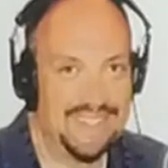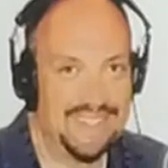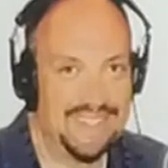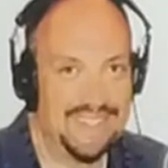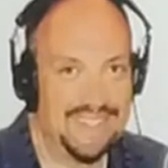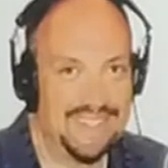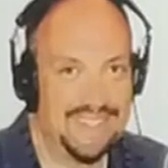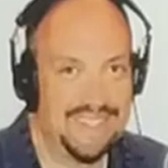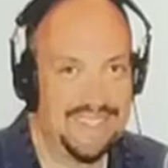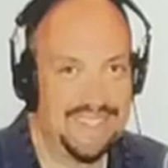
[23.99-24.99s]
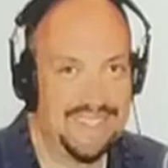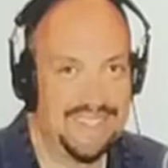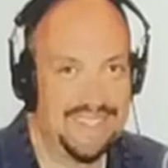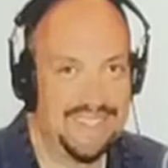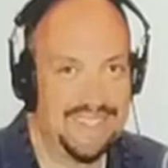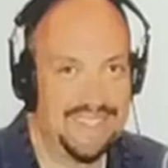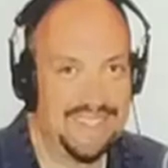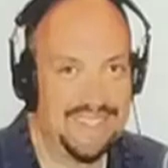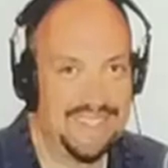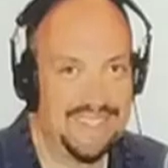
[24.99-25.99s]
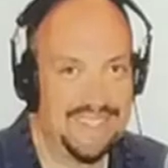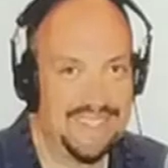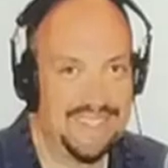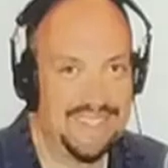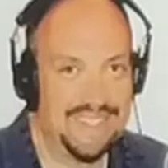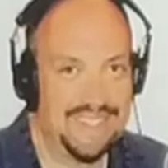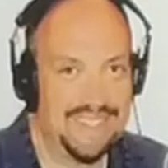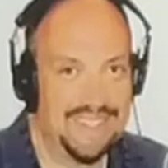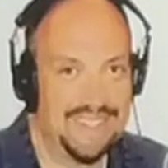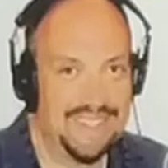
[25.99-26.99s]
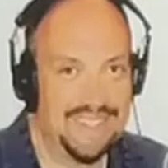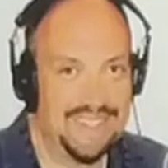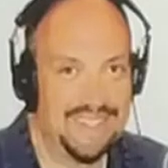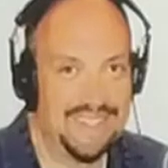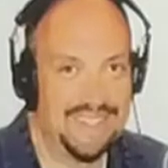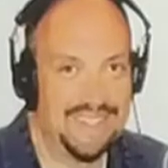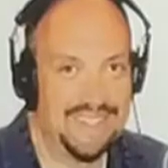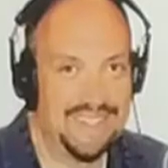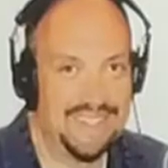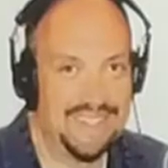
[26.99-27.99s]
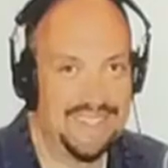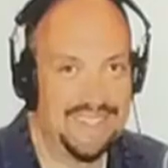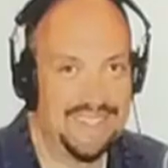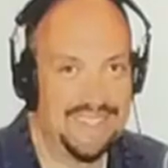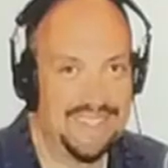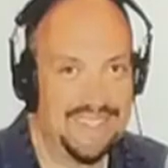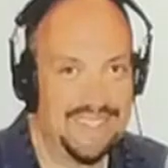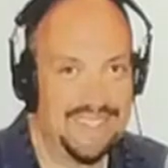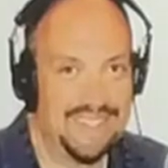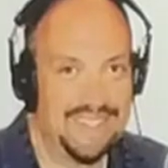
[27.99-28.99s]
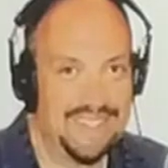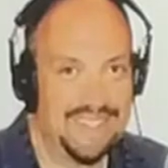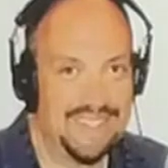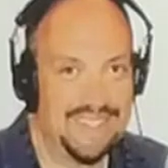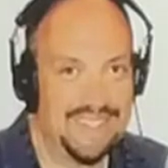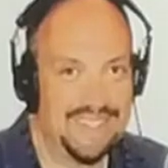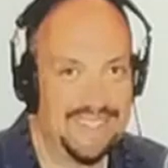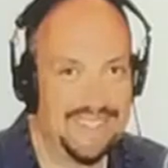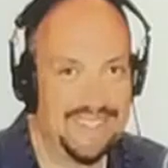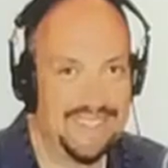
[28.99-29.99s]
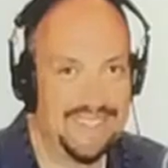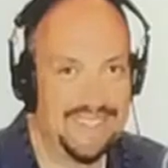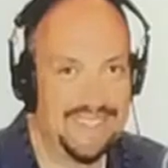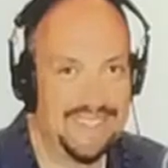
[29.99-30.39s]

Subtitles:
No words are spoken by the person on screen.